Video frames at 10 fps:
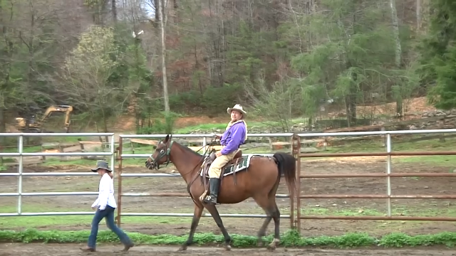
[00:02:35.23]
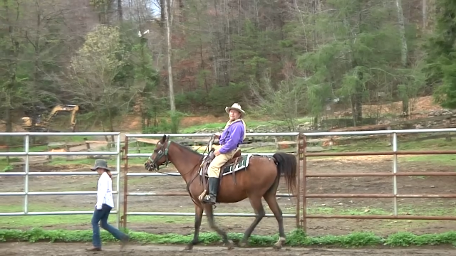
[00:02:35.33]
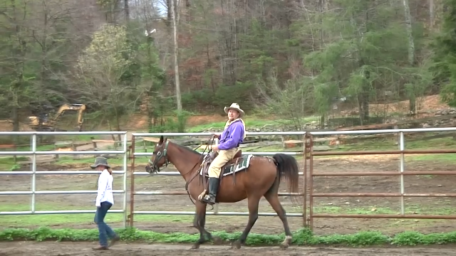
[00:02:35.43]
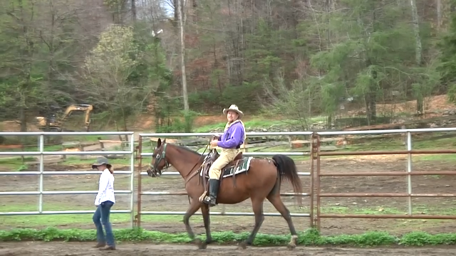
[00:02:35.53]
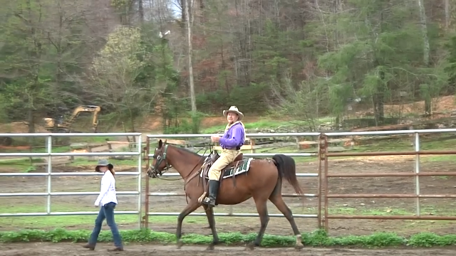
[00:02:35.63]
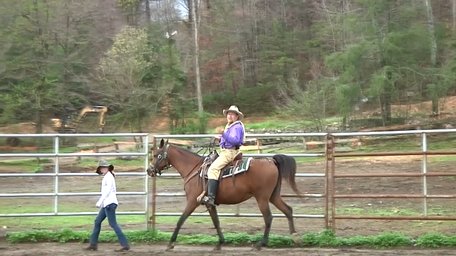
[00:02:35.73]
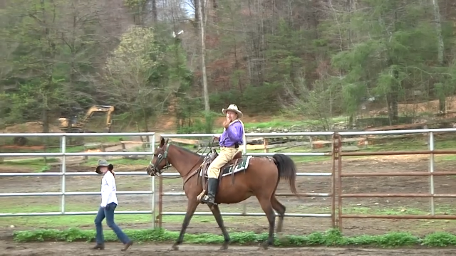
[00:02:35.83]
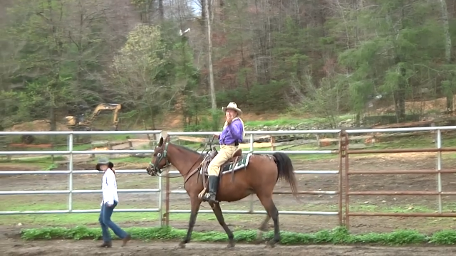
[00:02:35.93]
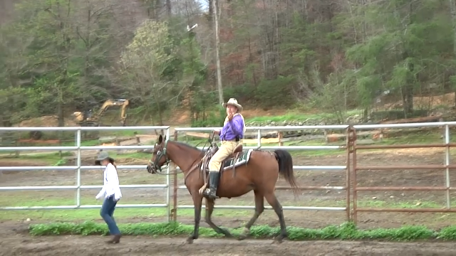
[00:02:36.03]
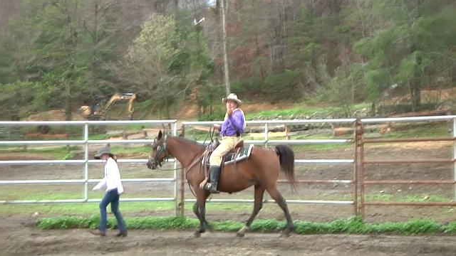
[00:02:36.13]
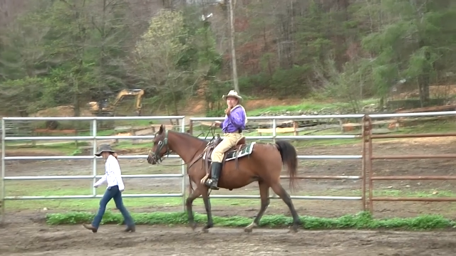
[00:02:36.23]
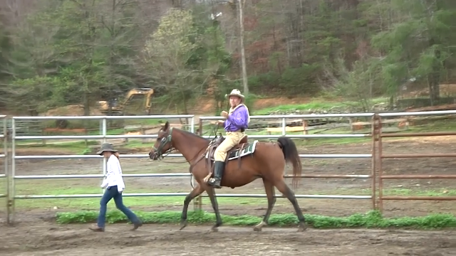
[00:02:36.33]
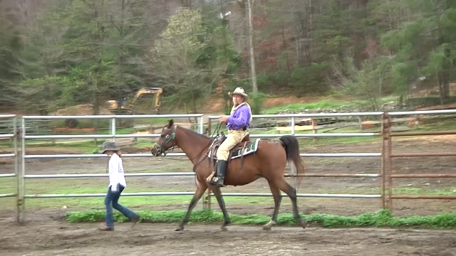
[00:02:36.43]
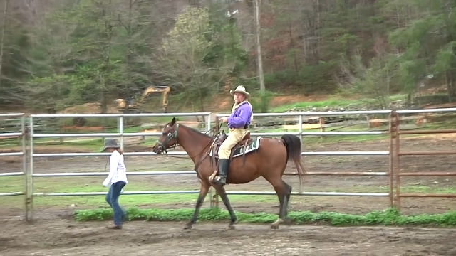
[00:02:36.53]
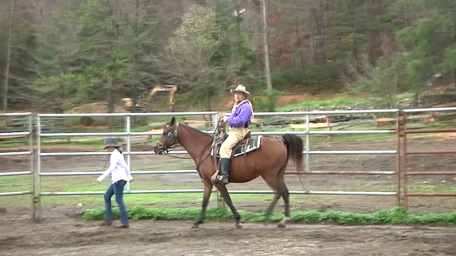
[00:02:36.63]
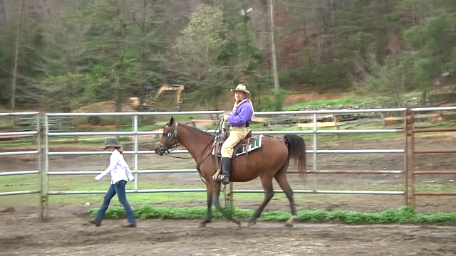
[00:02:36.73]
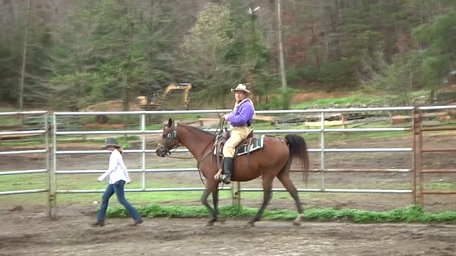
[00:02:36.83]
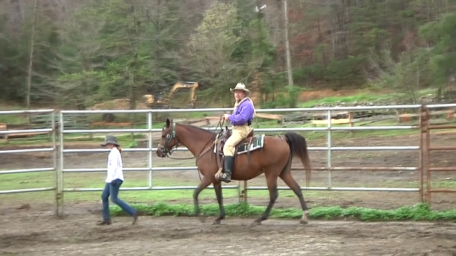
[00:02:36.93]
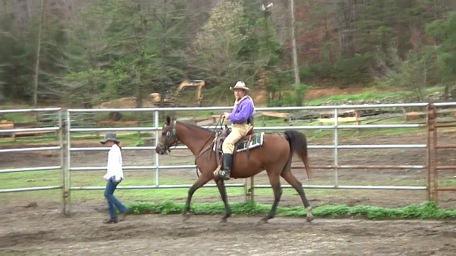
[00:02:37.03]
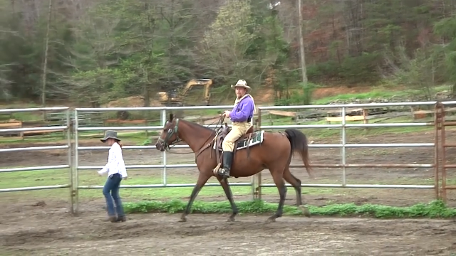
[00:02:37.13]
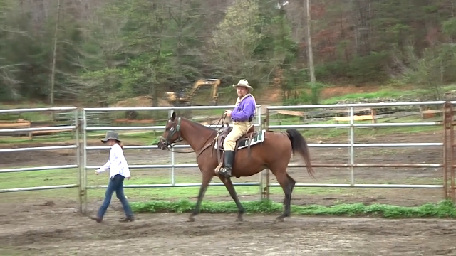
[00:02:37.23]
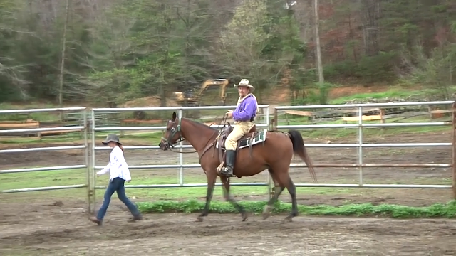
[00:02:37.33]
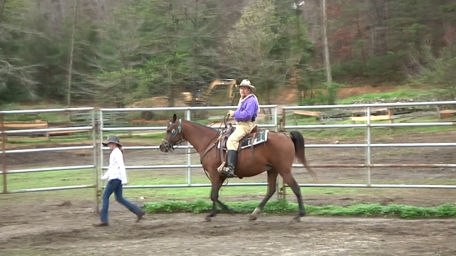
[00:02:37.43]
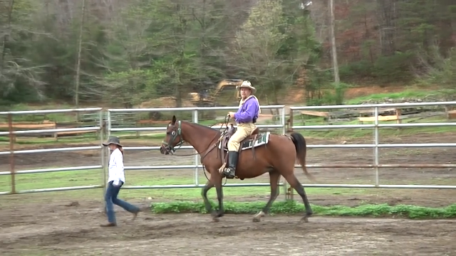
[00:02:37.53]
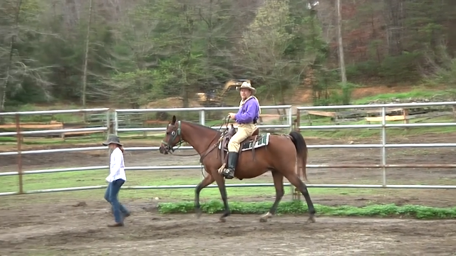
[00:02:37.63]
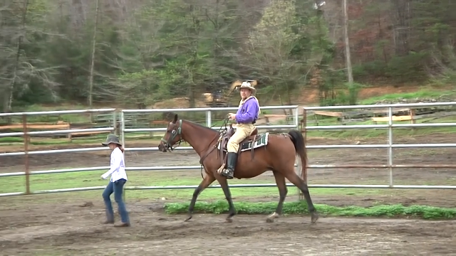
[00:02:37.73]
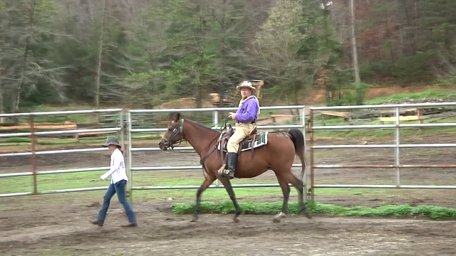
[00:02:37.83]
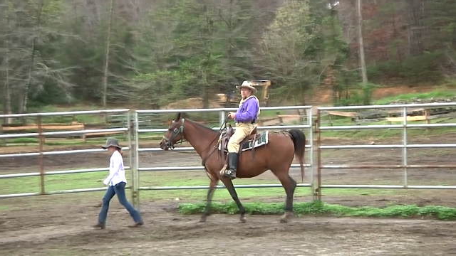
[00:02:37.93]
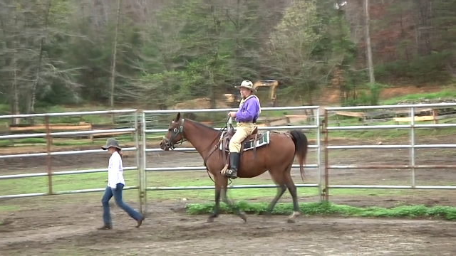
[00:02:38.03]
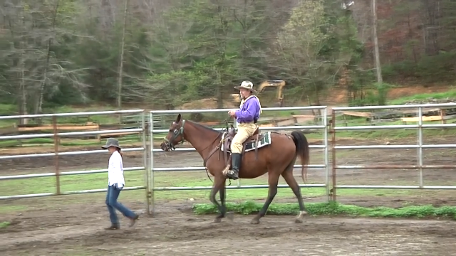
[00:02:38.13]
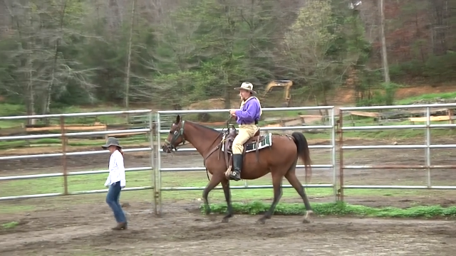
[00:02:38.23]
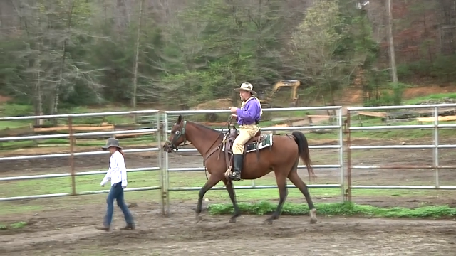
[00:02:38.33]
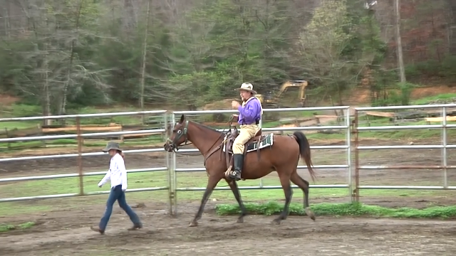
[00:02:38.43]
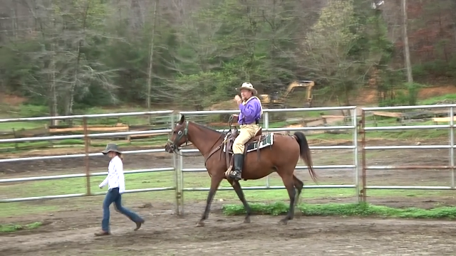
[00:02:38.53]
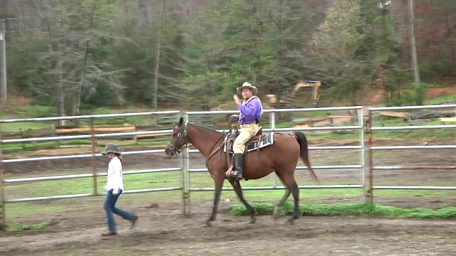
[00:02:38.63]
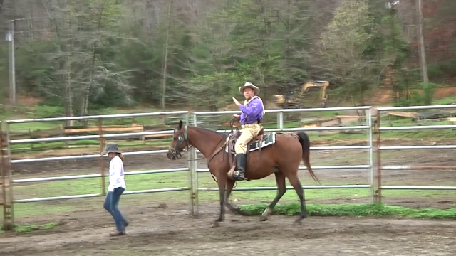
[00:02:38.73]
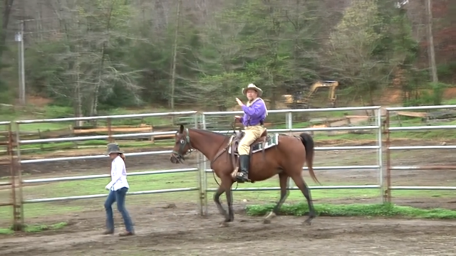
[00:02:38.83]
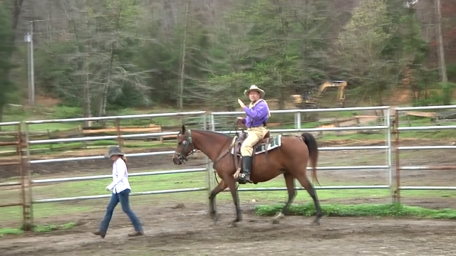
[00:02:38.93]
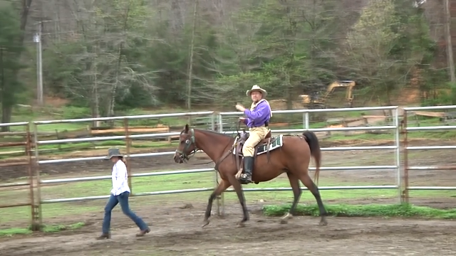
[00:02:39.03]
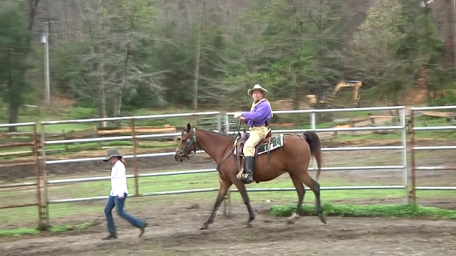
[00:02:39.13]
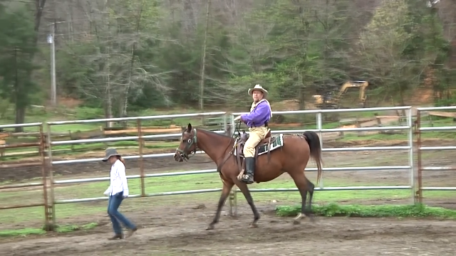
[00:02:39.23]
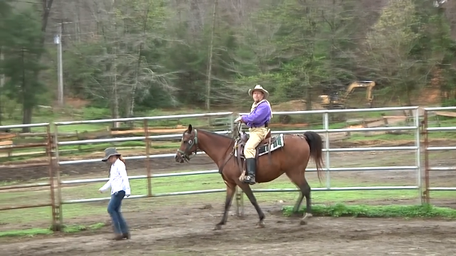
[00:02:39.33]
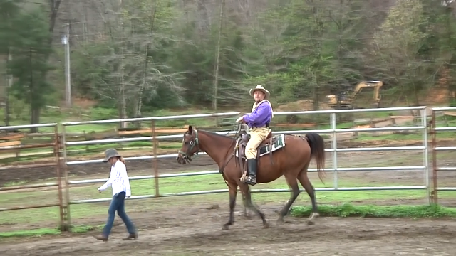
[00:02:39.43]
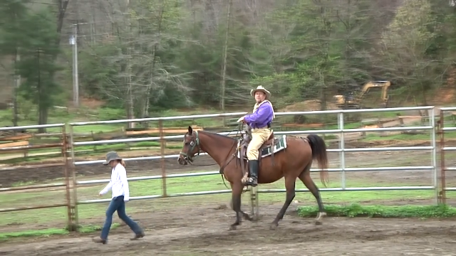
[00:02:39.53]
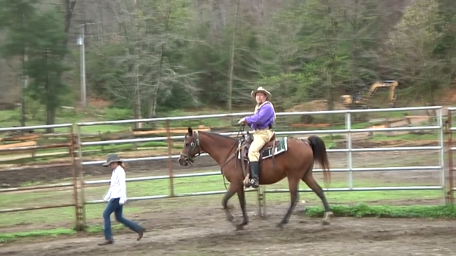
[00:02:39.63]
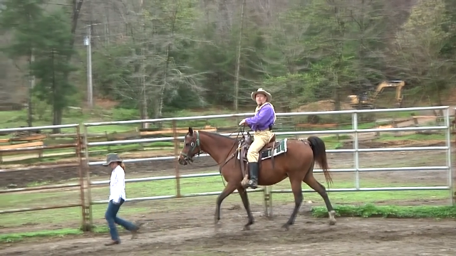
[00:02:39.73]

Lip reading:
(no speaker visible)